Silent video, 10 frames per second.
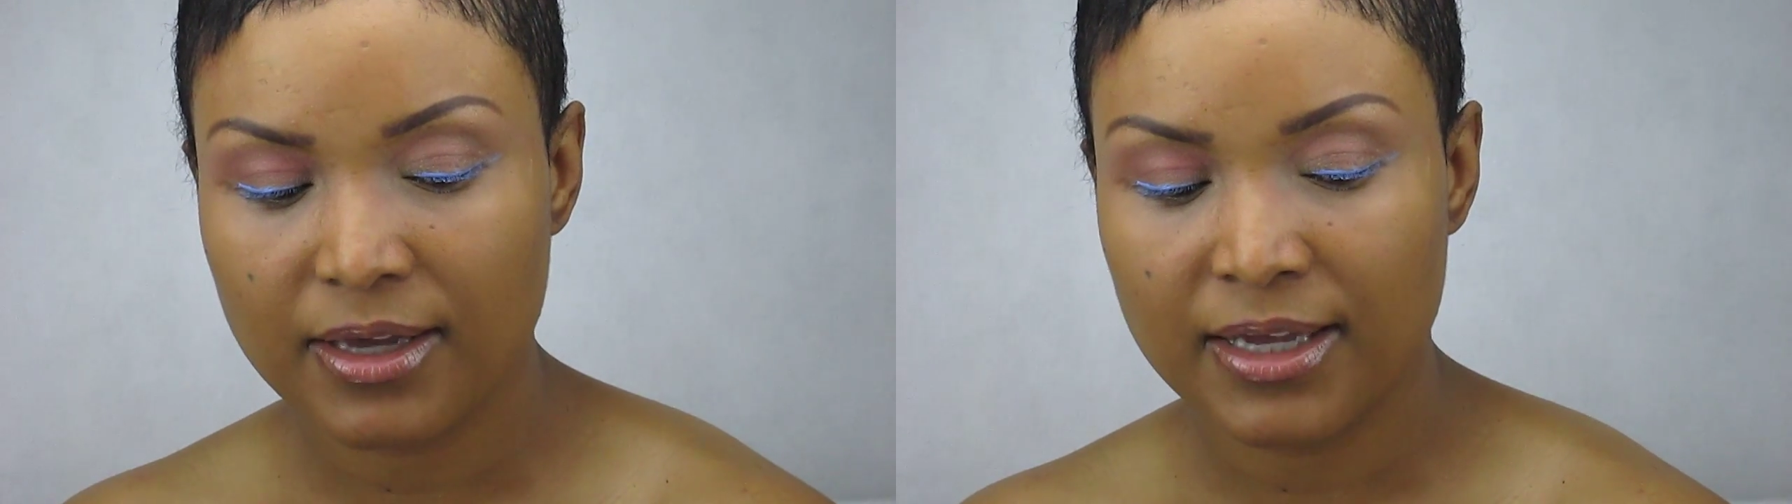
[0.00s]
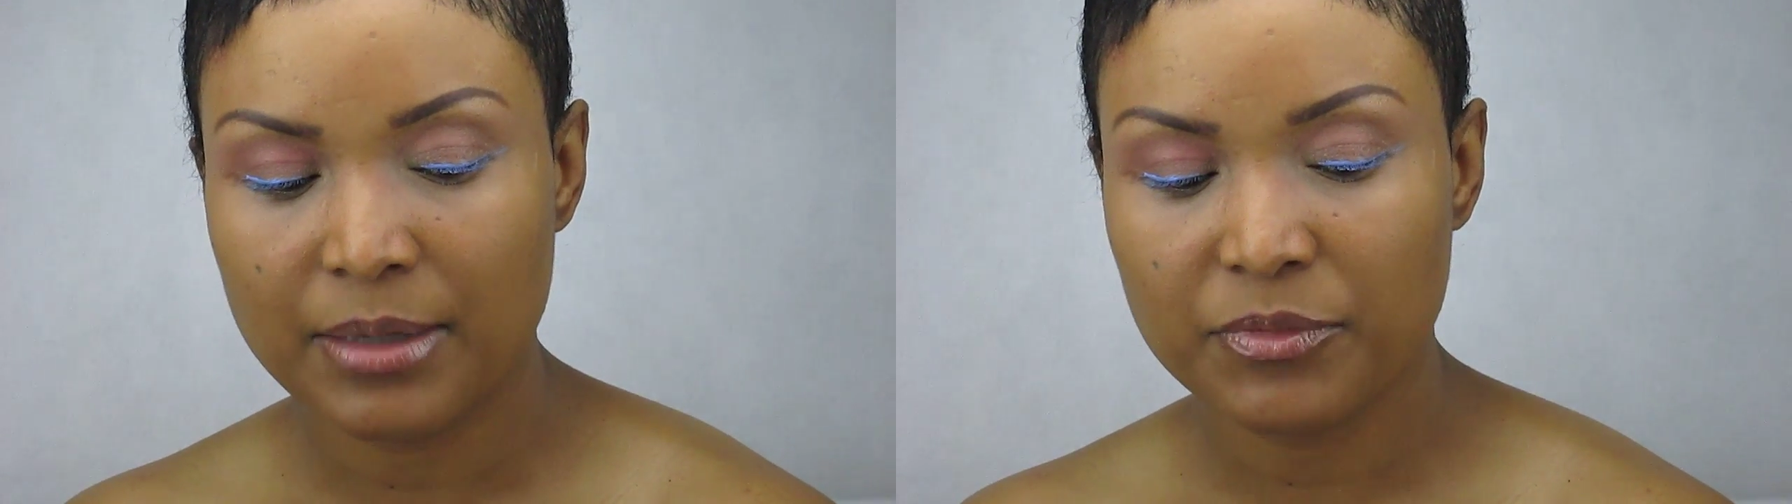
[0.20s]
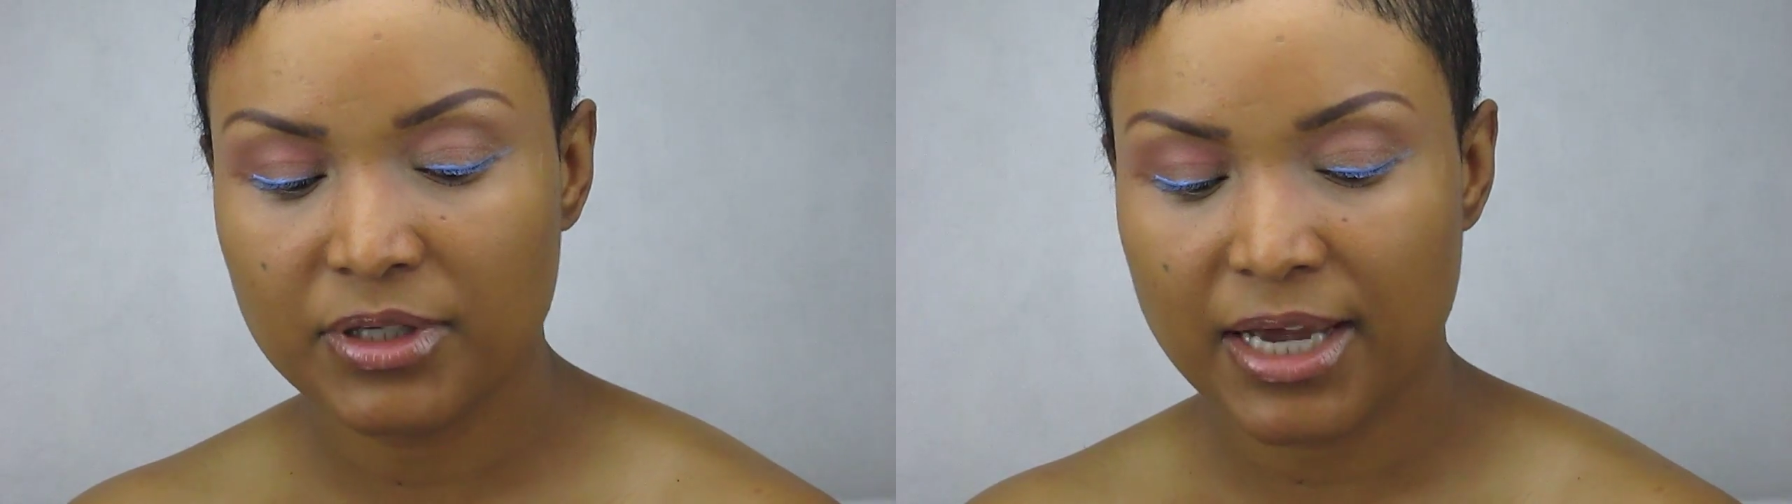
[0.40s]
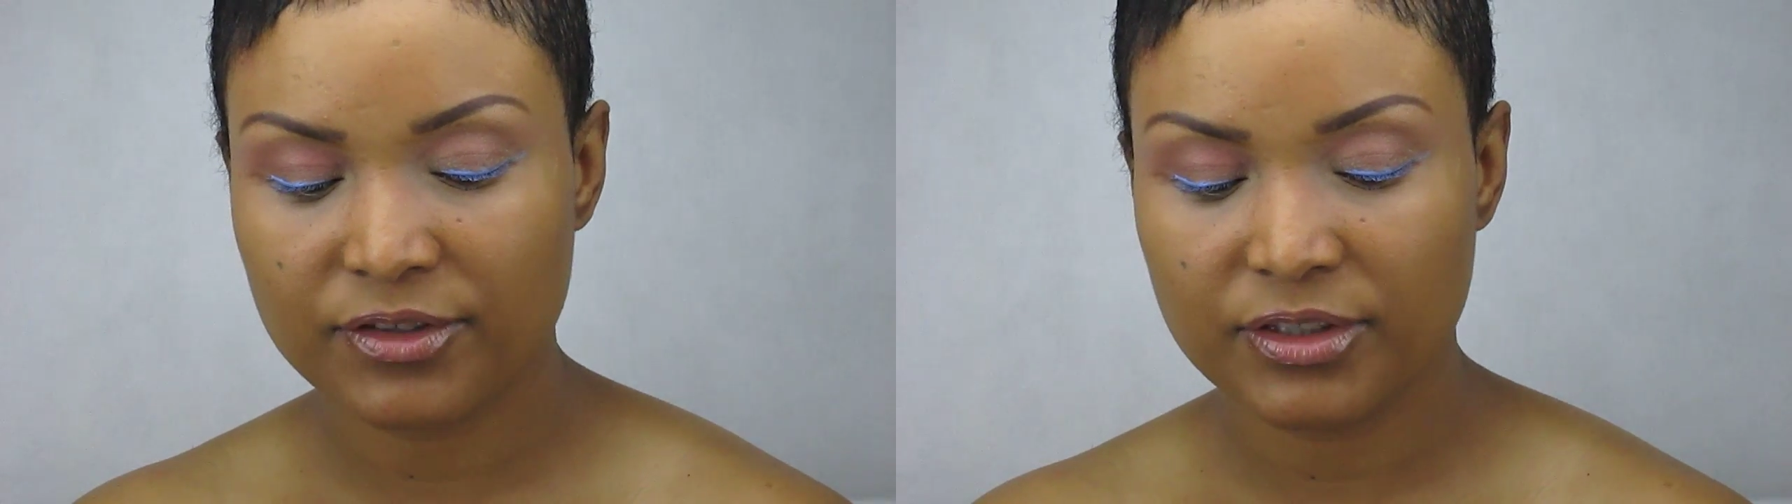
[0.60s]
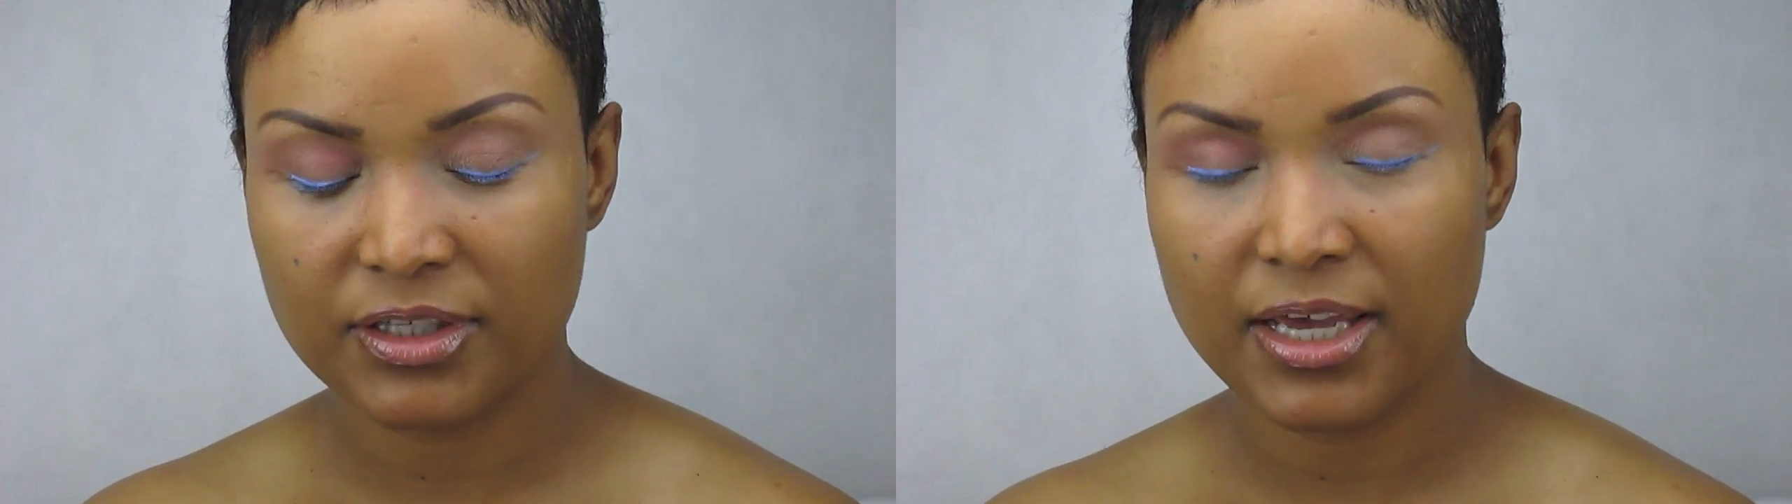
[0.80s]
and I'm going to
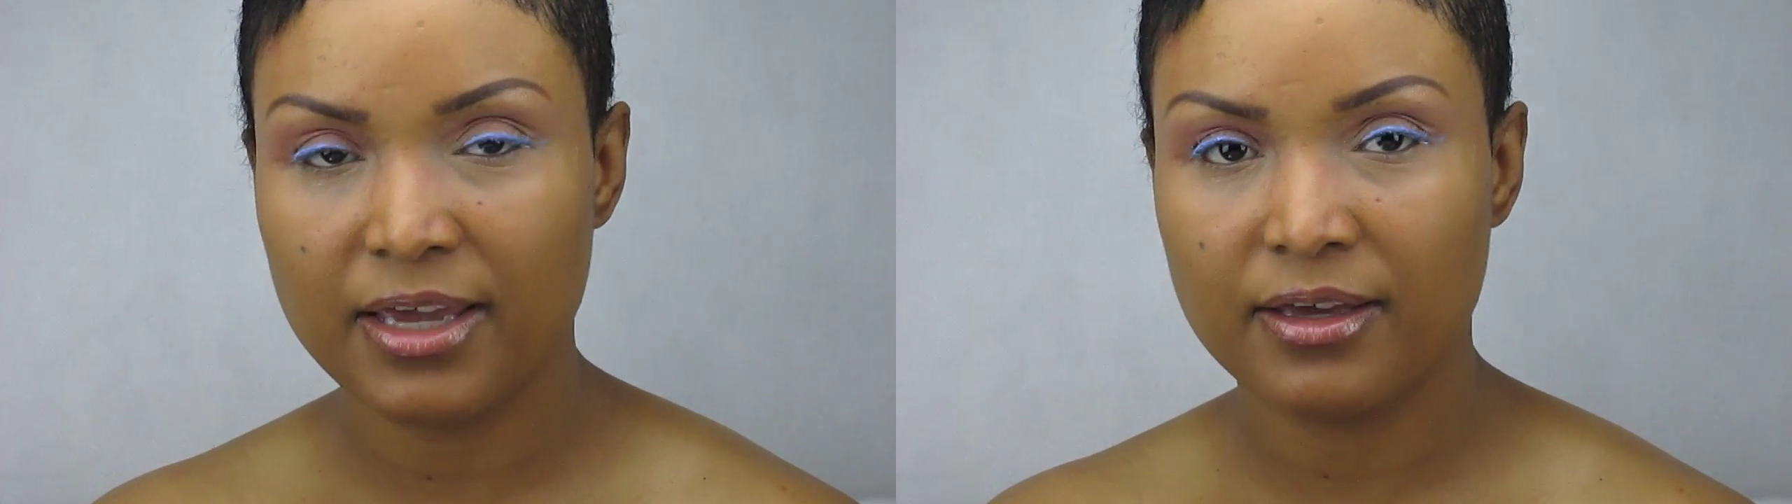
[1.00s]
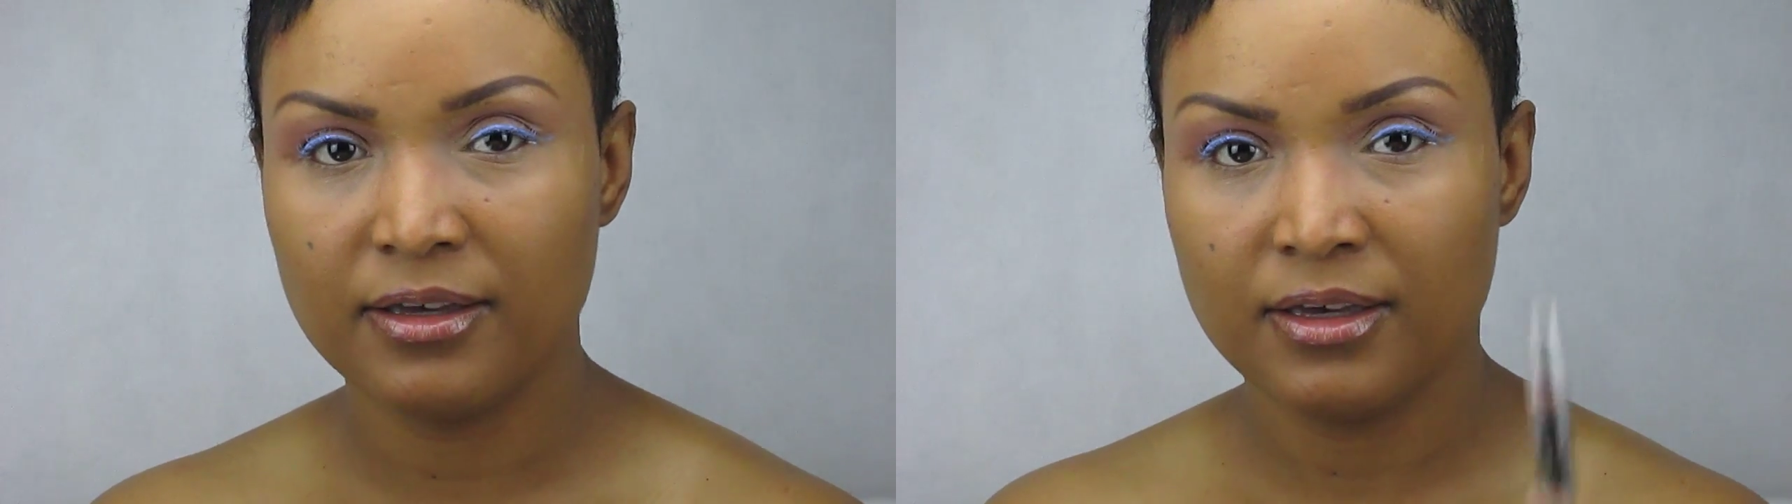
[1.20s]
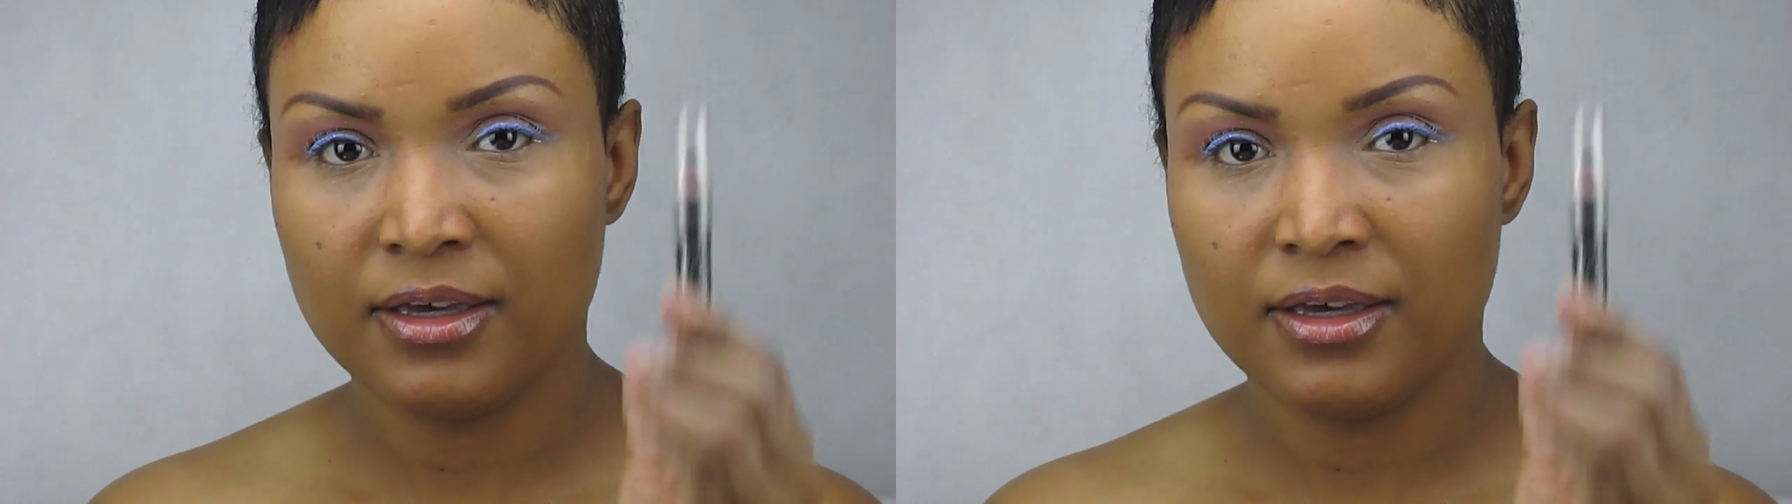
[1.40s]
actually take